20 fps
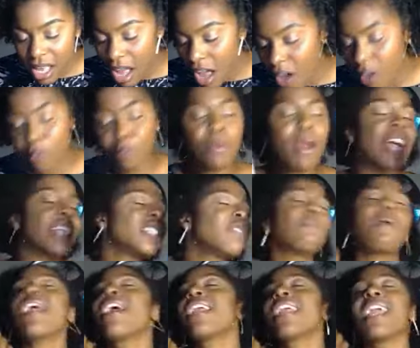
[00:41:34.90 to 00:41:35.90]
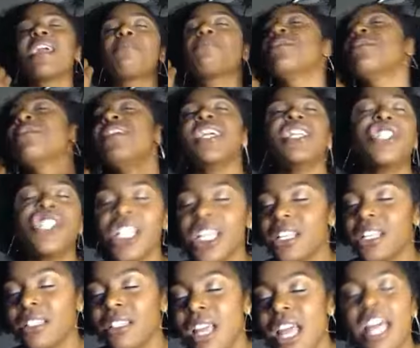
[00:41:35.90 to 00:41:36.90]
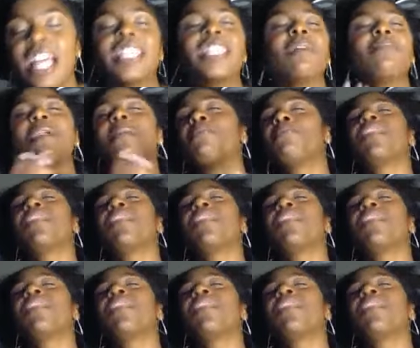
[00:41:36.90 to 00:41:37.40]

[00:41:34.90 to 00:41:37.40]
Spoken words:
of prosperity and provision to be